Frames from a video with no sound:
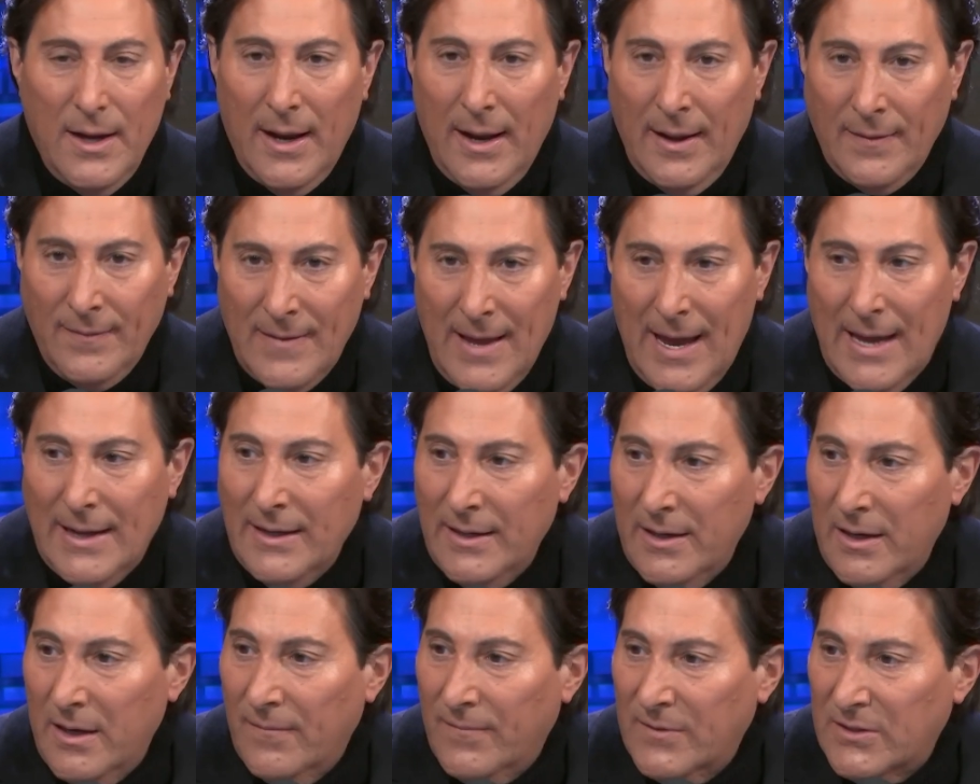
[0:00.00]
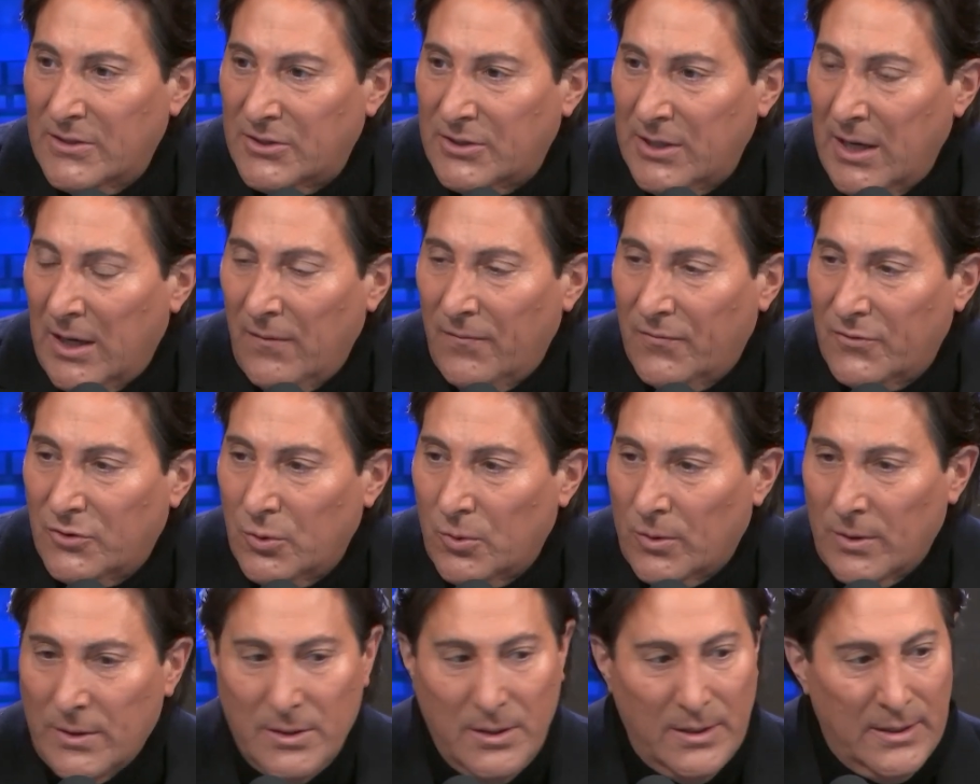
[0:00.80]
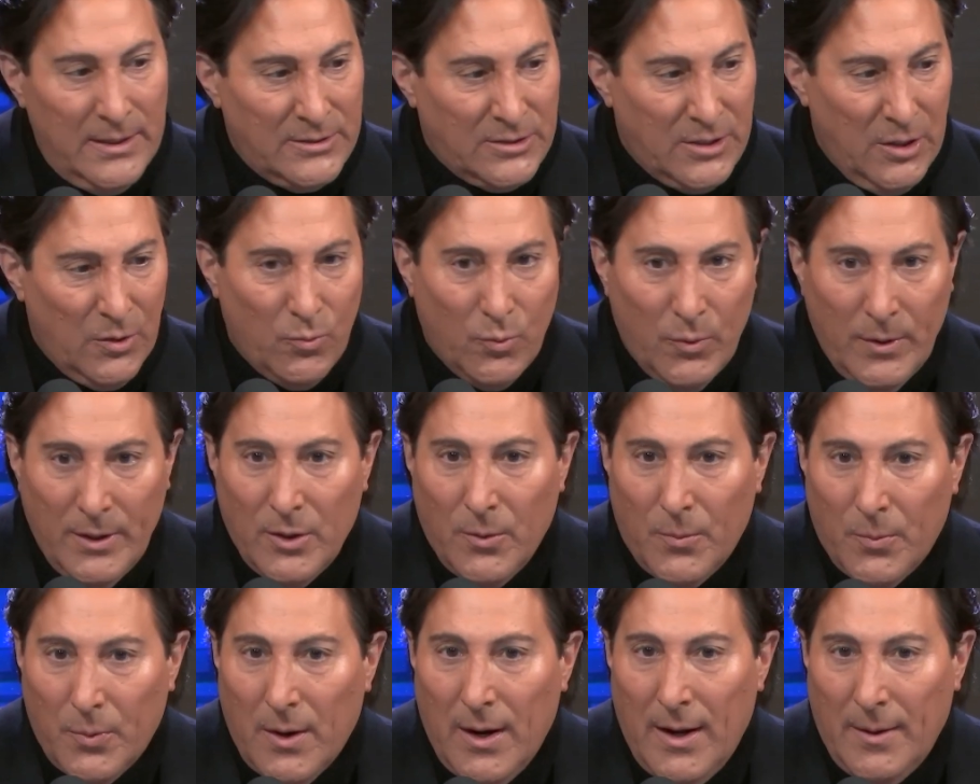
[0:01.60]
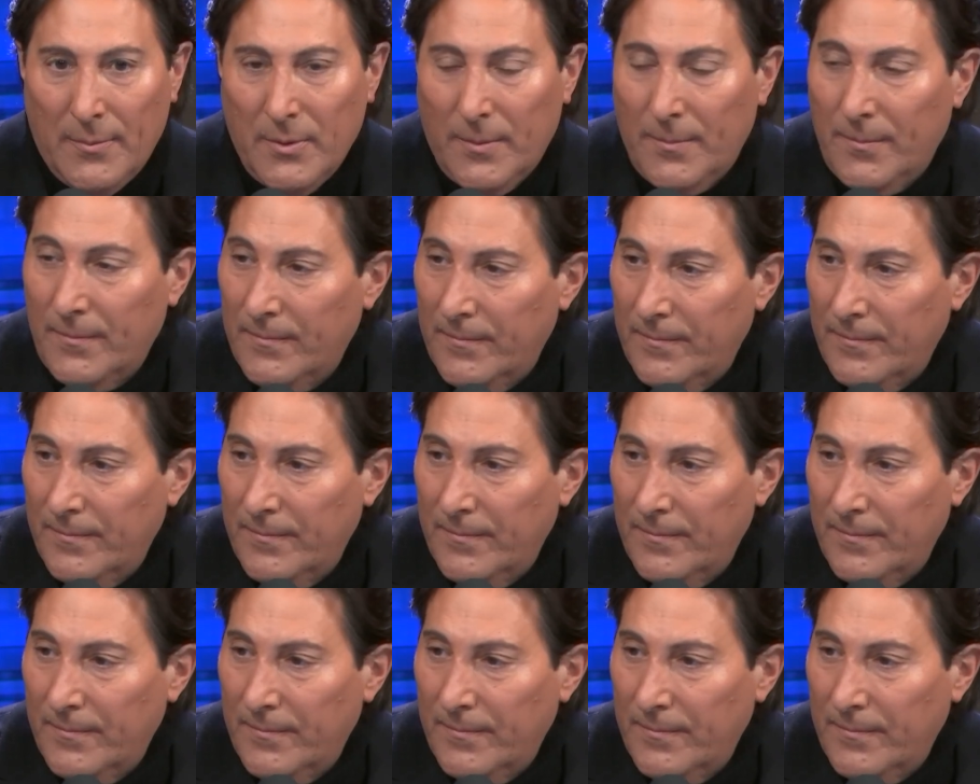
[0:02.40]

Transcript: And that in and of itself, Jordan, is a real problem.